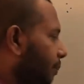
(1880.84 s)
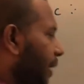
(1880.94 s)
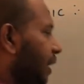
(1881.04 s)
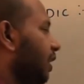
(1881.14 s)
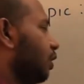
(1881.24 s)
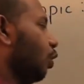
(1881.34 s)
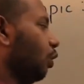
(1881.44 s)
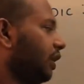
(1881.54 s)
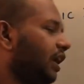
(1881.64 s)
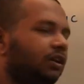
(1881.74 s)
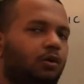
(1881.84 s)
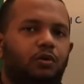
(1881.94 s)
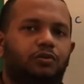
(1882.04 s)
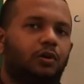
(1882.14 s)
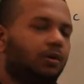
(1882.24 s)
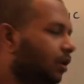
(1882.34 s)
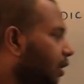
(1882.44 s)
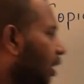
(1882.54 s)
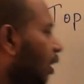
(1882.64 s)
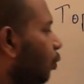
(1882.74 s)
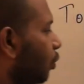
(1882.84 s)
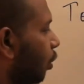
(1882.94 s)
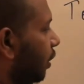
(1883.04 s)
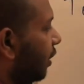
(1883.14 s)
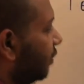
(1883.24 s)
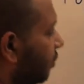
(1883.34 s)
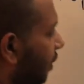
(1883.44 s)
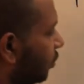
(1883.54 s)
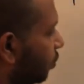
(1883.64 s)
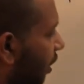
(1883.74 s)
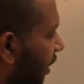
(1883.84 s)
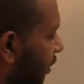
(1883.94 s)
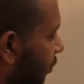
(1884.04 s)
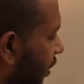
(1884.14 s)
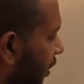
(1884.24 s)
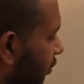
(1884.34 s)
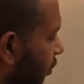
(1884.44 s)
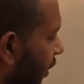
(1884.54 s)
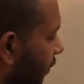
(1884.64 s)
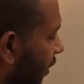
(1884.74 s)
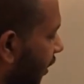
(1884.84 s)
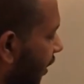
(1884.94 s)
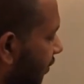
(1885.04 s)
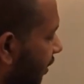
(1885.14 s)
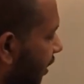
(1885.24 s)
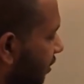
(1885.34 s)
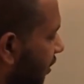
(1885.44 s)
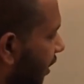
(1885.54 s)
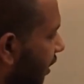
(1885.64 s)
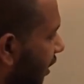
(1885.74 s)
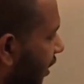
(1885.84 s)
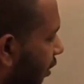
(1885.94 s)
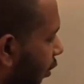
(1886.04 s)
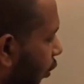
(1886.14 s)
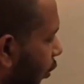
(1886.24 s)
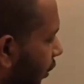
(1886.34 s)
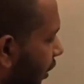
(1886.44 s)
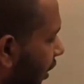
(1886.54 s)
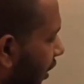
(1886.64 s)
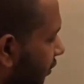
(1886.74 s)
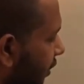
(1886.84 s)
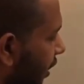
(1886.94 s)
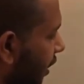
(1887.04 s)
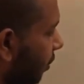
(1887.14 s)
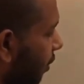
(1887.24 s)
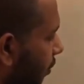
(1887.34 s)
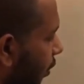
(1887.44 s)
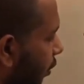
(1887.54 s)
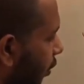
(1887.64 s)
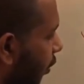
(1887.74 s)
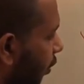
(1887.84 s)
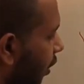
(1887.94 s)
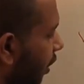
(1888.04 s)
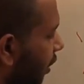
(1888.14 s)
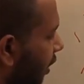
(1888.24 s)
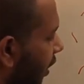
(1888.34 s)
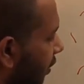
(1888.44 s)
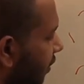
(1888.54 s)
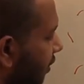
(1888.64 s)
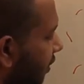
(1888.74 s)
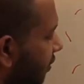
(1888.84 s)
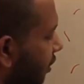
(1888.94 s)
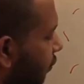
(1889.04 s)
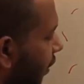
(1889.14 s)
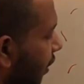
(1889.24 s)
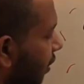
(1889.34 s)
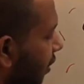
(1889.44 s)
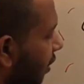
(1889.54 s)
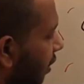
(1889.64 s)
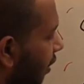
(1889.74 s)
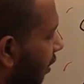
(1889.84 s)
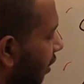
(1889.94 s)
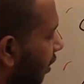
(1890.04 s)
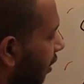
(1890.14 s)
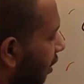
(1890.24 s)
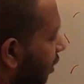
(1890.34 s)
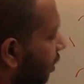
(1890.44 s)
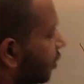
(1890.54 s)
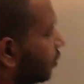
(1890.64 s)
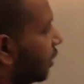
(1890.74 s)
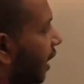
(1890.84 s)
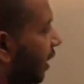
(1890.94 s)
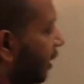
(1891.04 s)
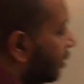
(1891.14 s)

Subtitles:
make it rotate also, how rotation means what actually? So I will write CH3 here, O here, C double bond O, here C6H5. So can